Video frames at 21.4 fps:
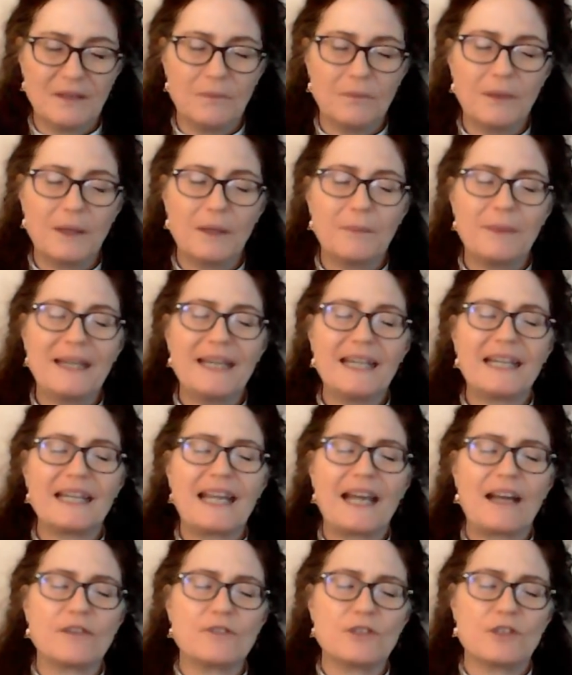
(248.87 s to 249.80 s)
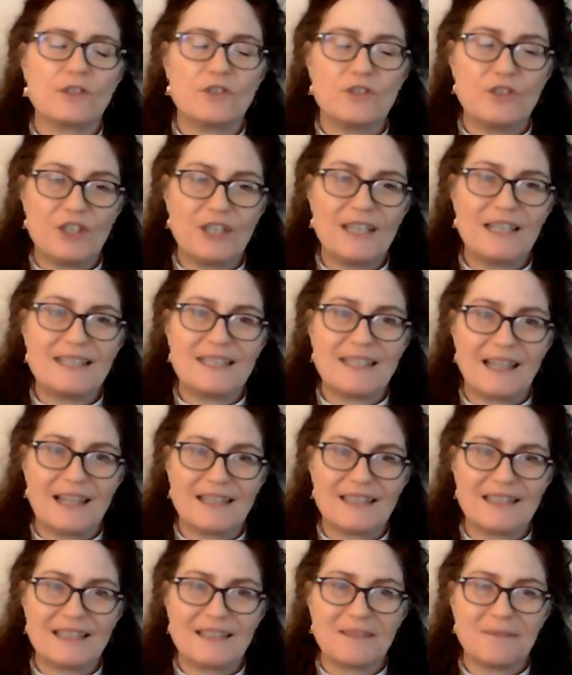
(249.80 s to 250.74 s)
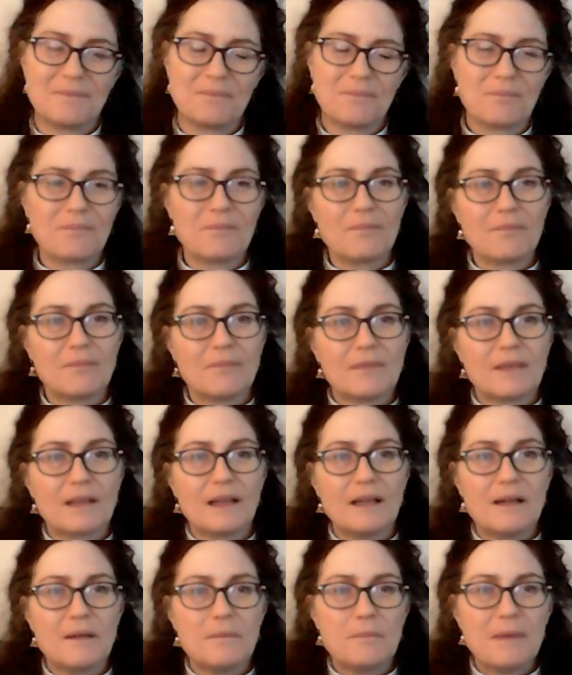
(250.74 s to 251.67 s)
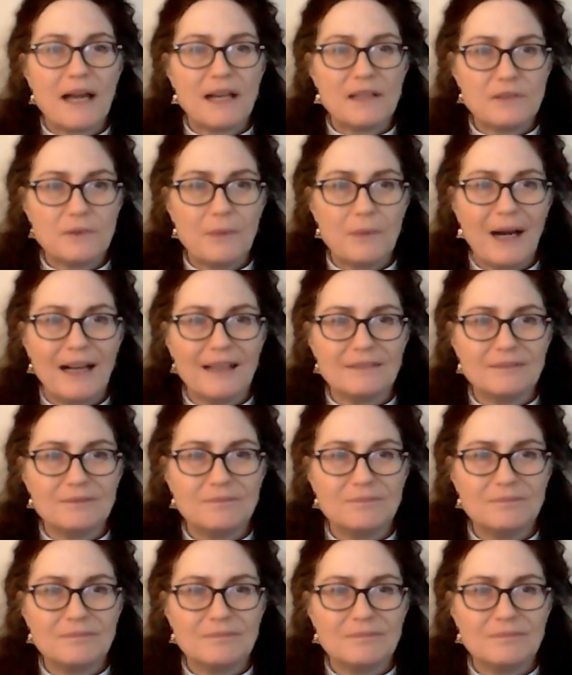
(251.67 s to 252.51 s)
where we encounter Jesus, Emmanuel,